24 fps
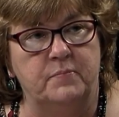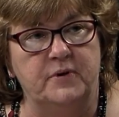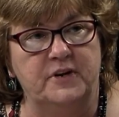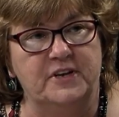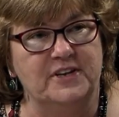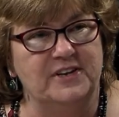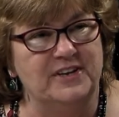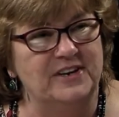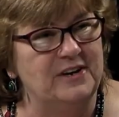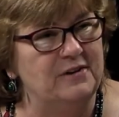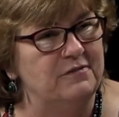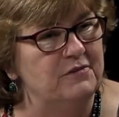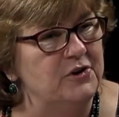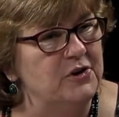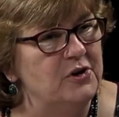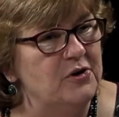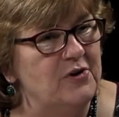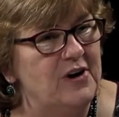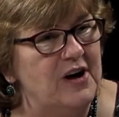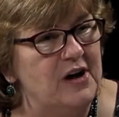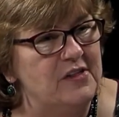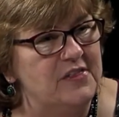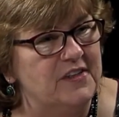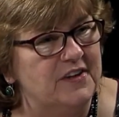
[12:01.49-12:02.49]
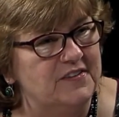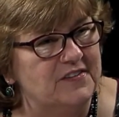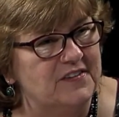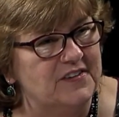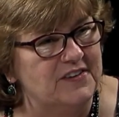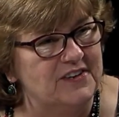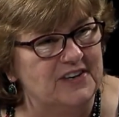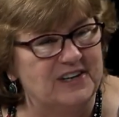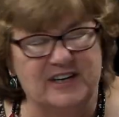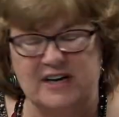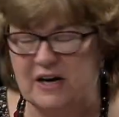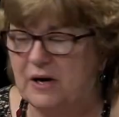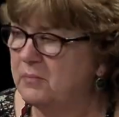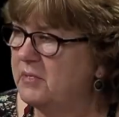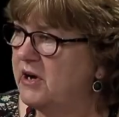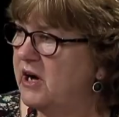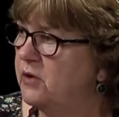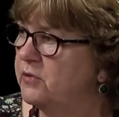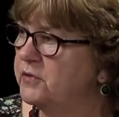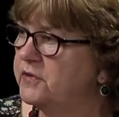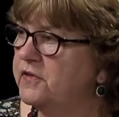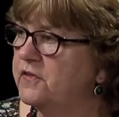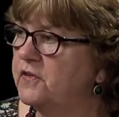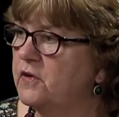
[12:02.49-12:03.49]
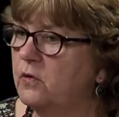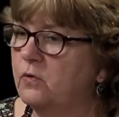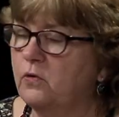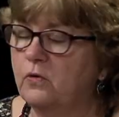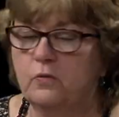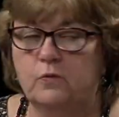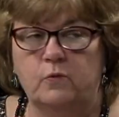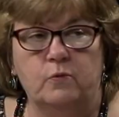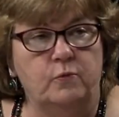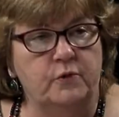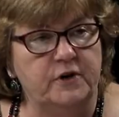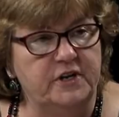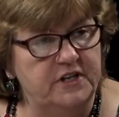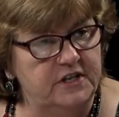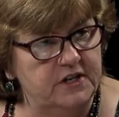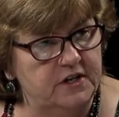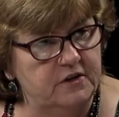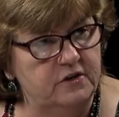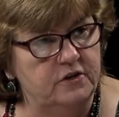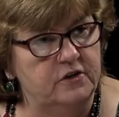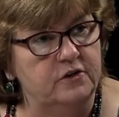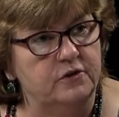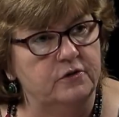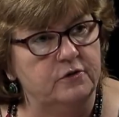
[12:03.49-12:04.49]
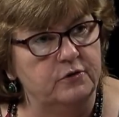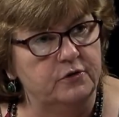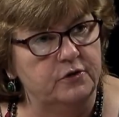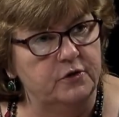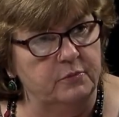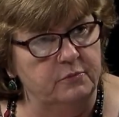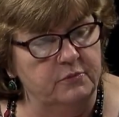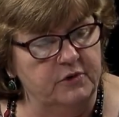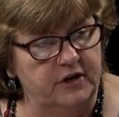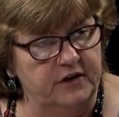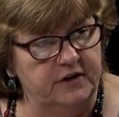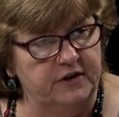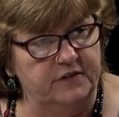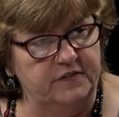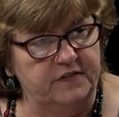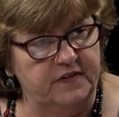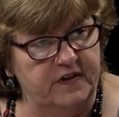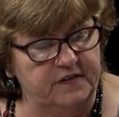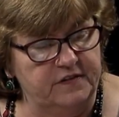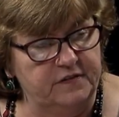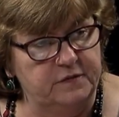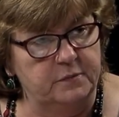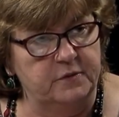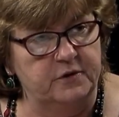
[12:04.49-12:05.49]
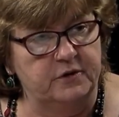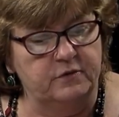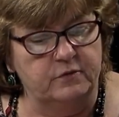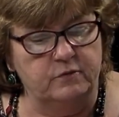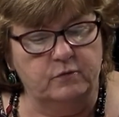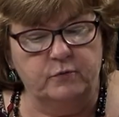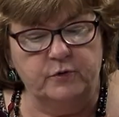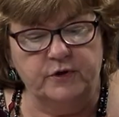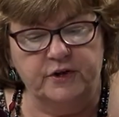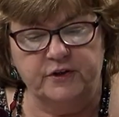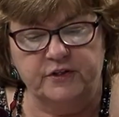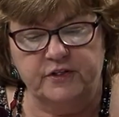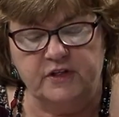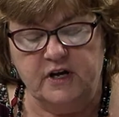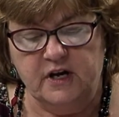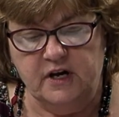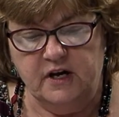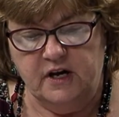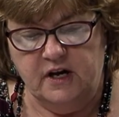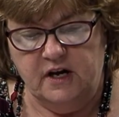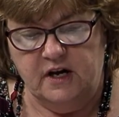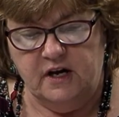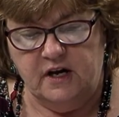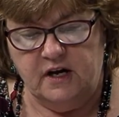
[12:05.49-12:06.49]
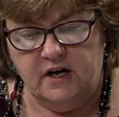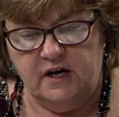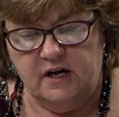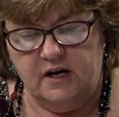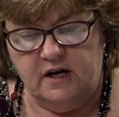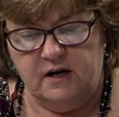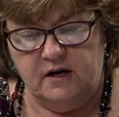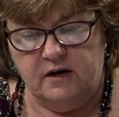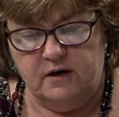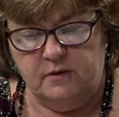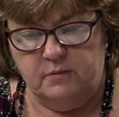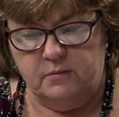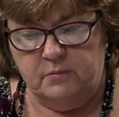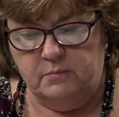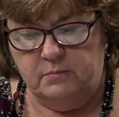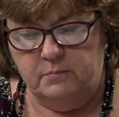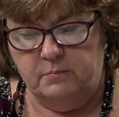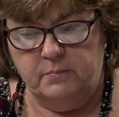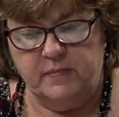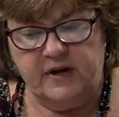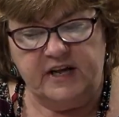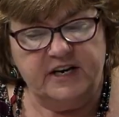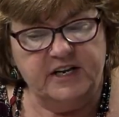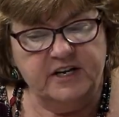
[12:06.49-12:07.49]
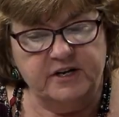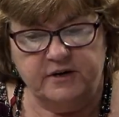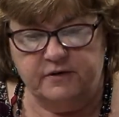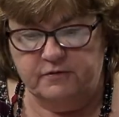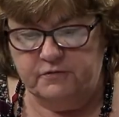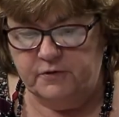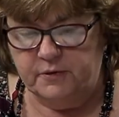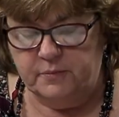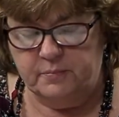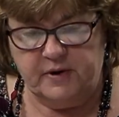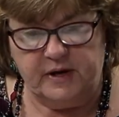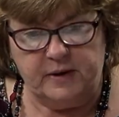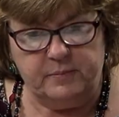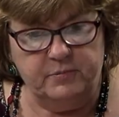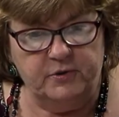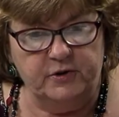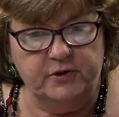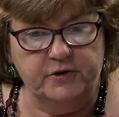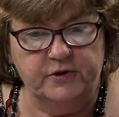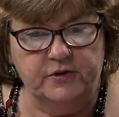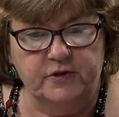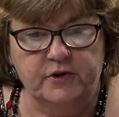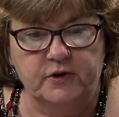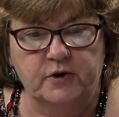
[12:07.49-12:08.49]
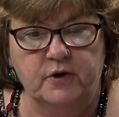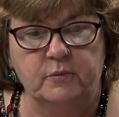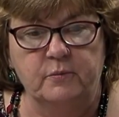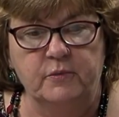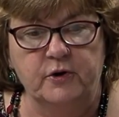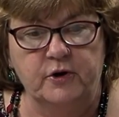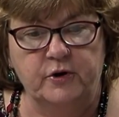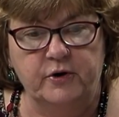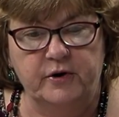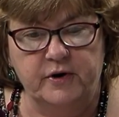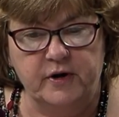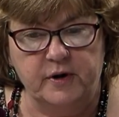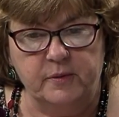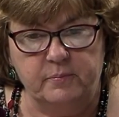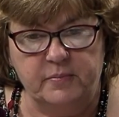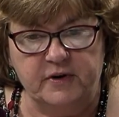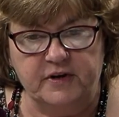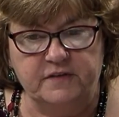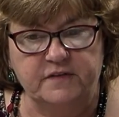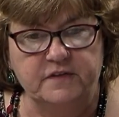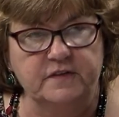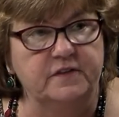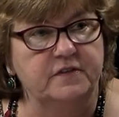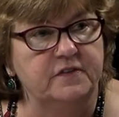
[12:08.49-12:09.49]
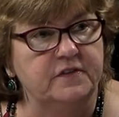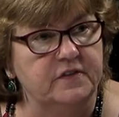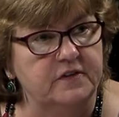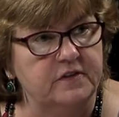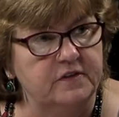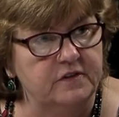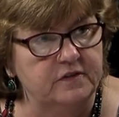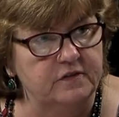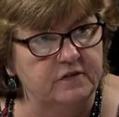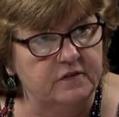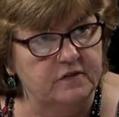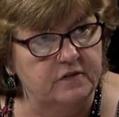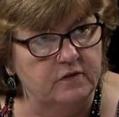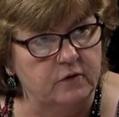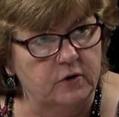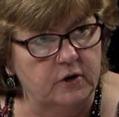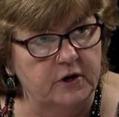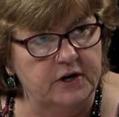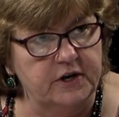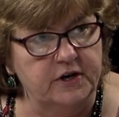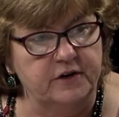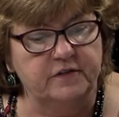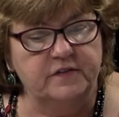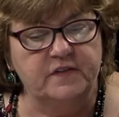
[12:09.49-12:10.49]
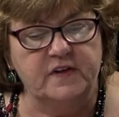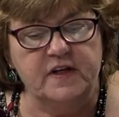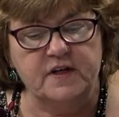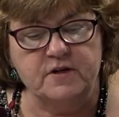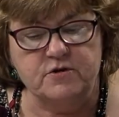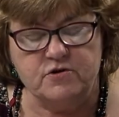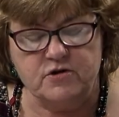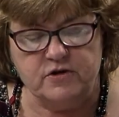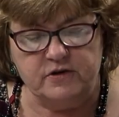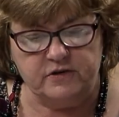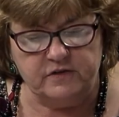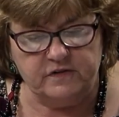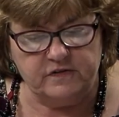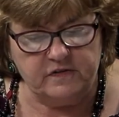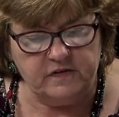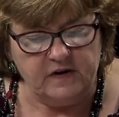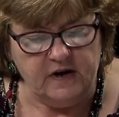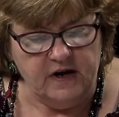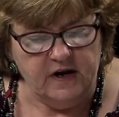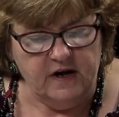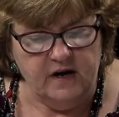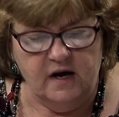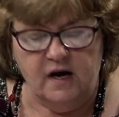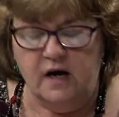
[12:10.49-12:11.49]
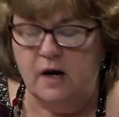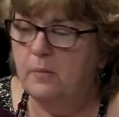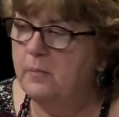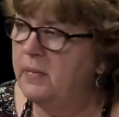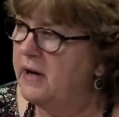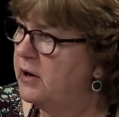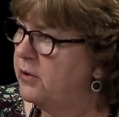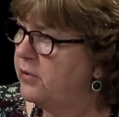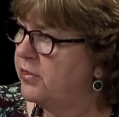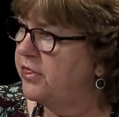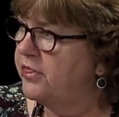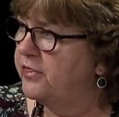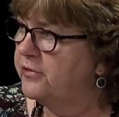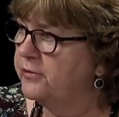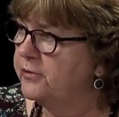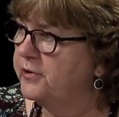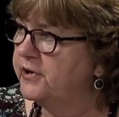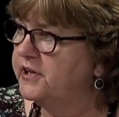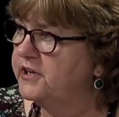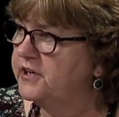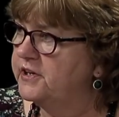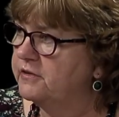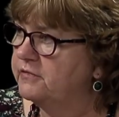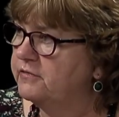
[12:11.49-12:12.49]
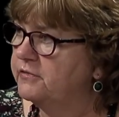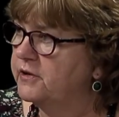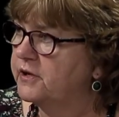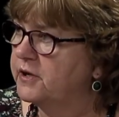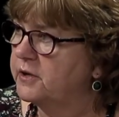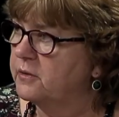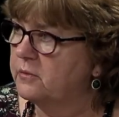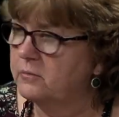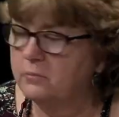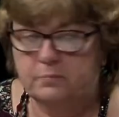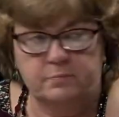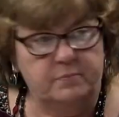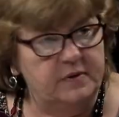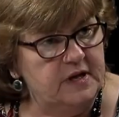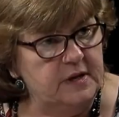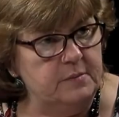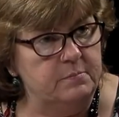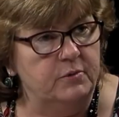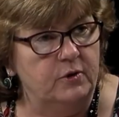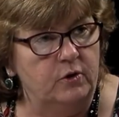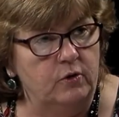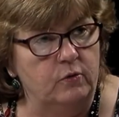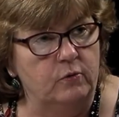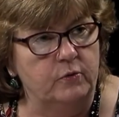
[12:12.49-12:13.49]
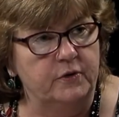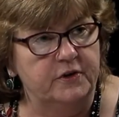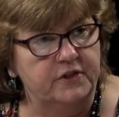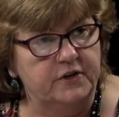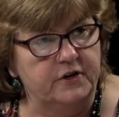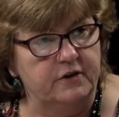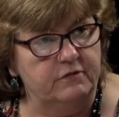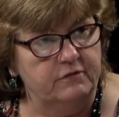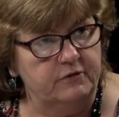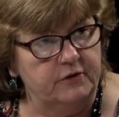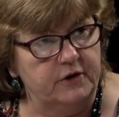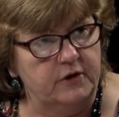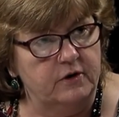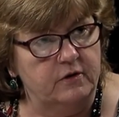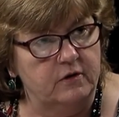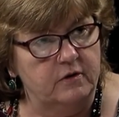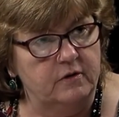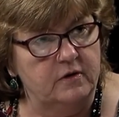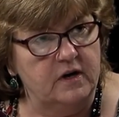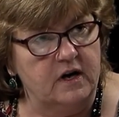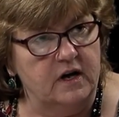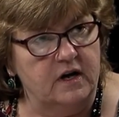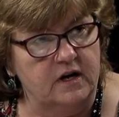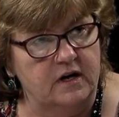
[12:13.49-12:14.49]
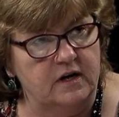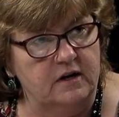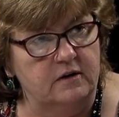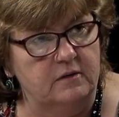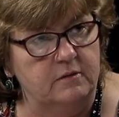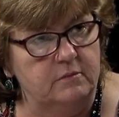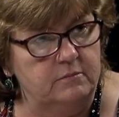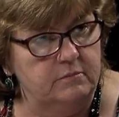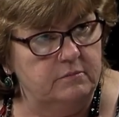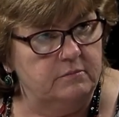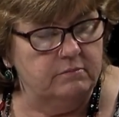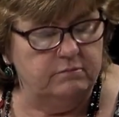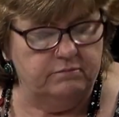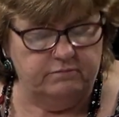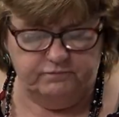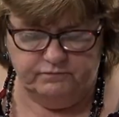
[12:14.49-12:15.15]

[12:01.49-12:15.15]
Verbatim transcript: but you never know how that's going to come out. So we did do an assessment with um, many different people in the community, businesses, organizations, about 30 different people with different, um,